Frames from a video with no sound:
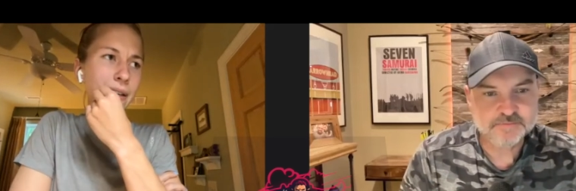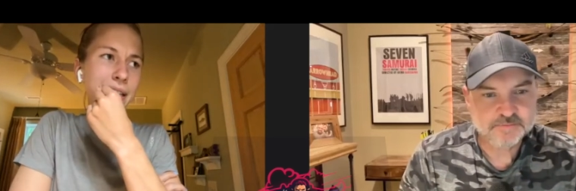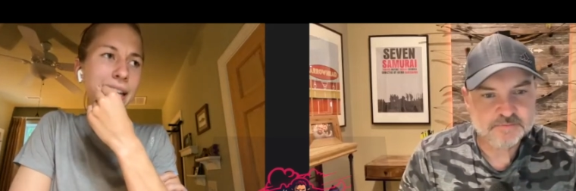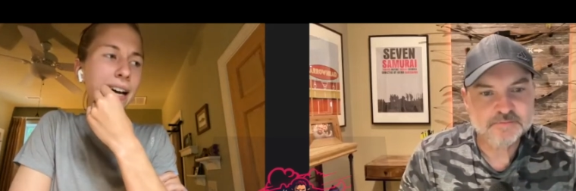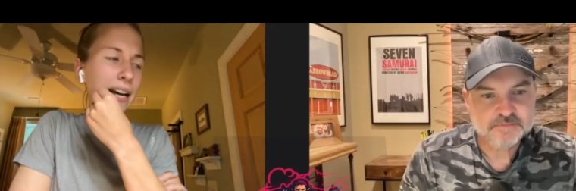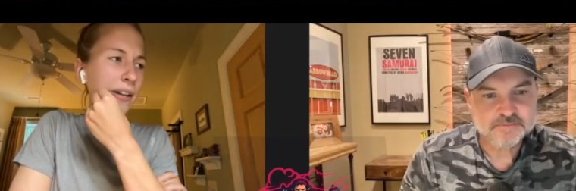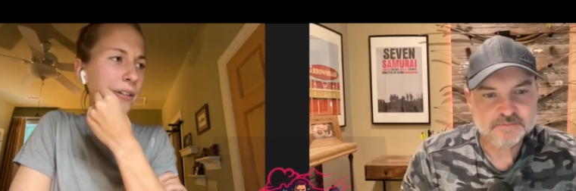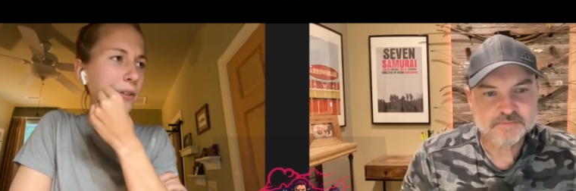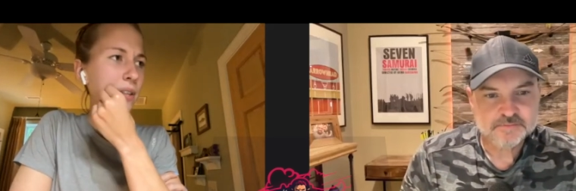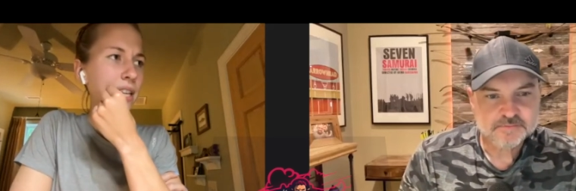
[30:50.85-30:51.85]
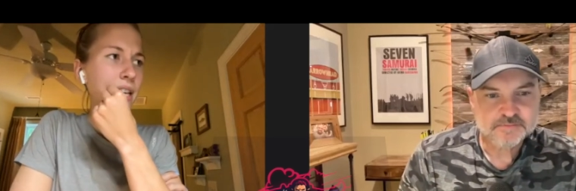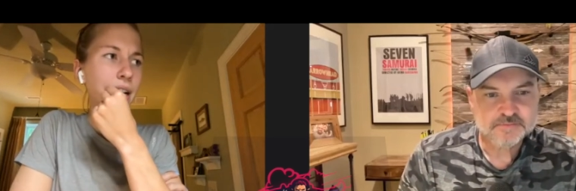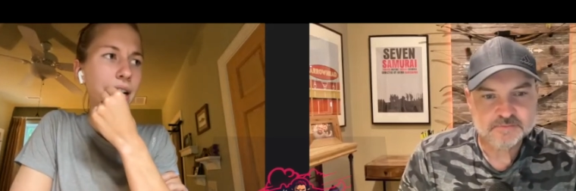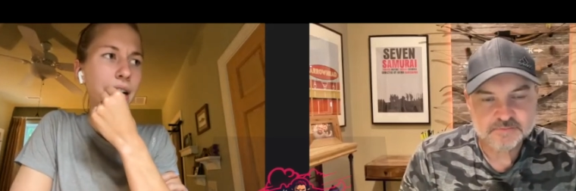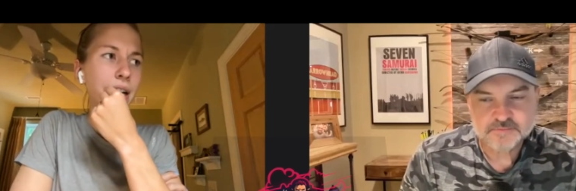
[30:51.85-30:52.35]
Speaker 1: yeah. I'll do the
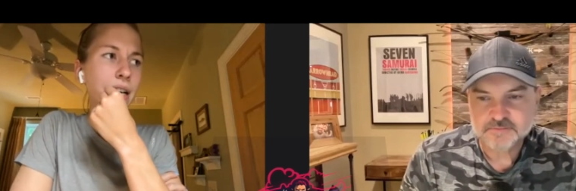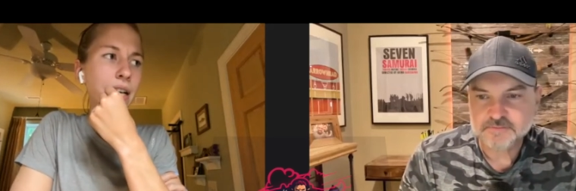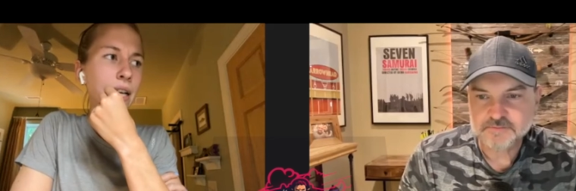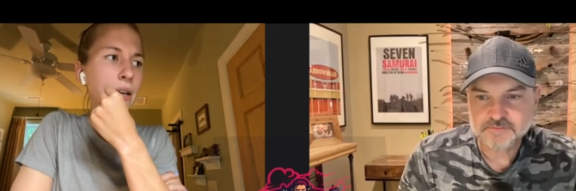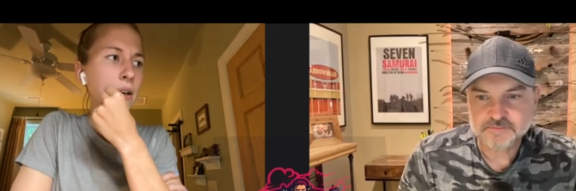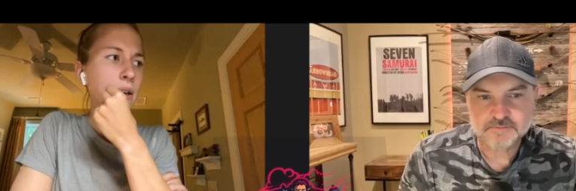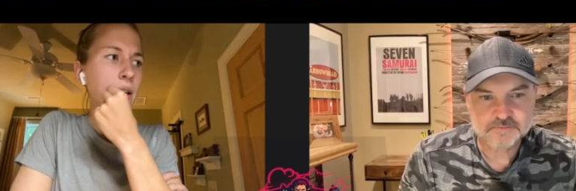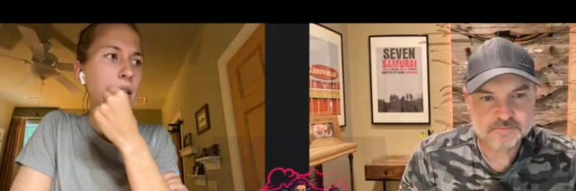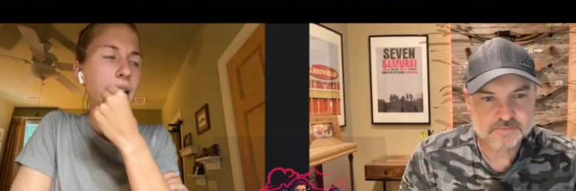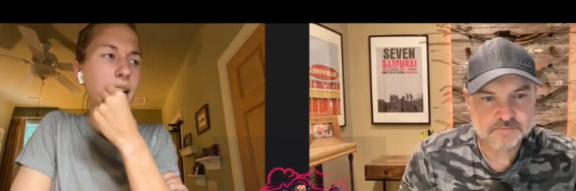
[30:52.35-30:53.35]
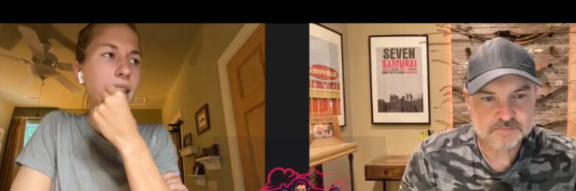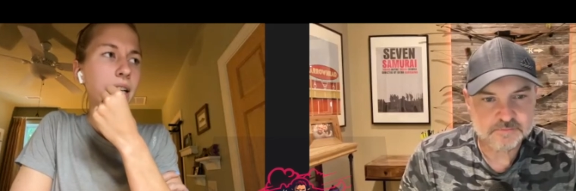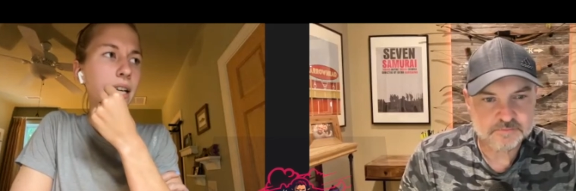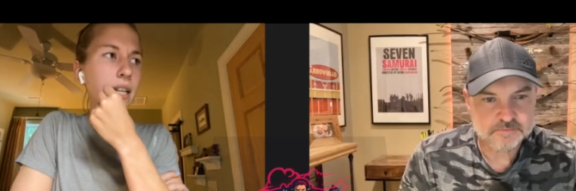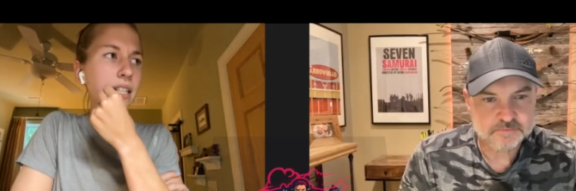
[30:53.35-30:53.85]
uh, like
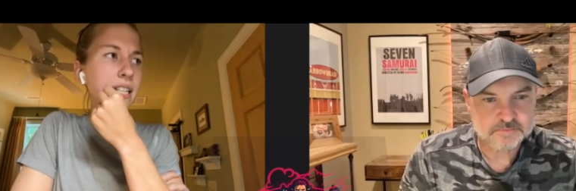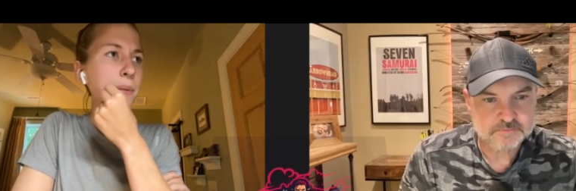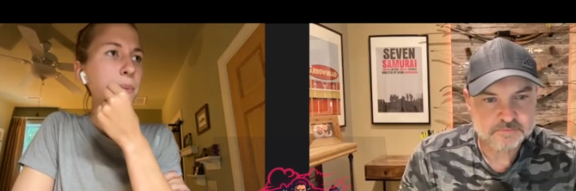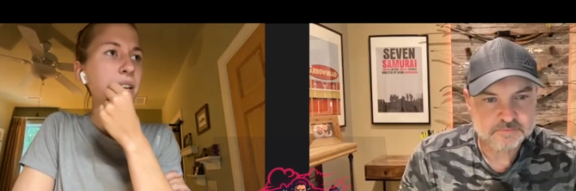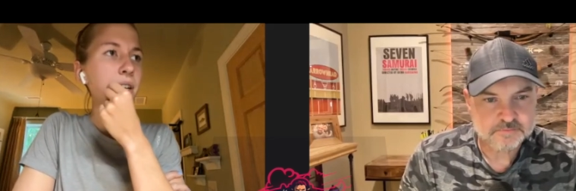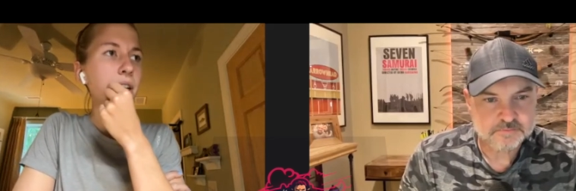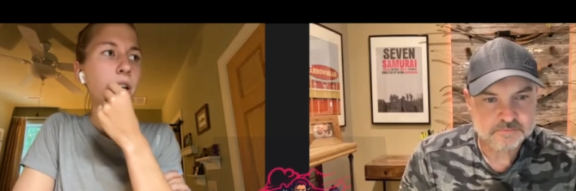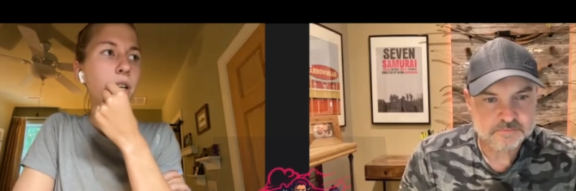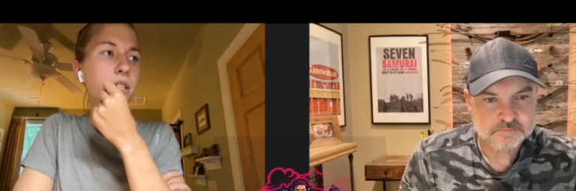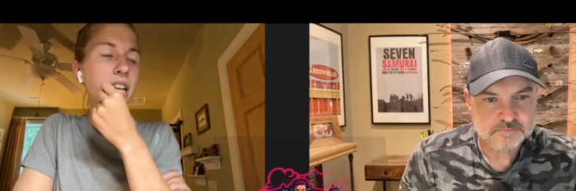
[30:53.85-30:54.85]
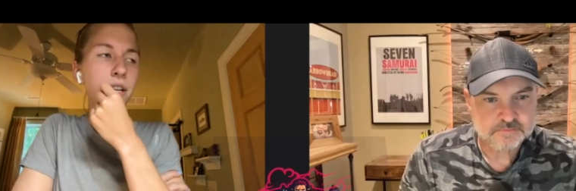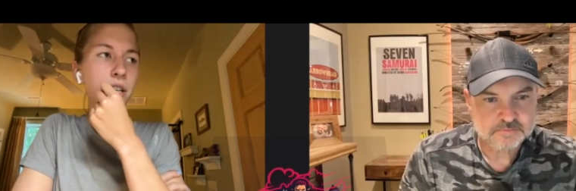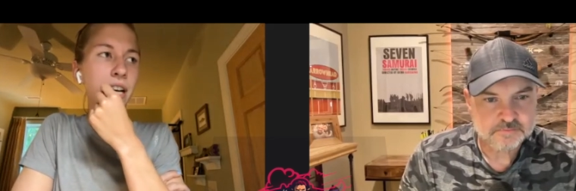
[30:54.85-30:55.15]
the the ten meter or ten.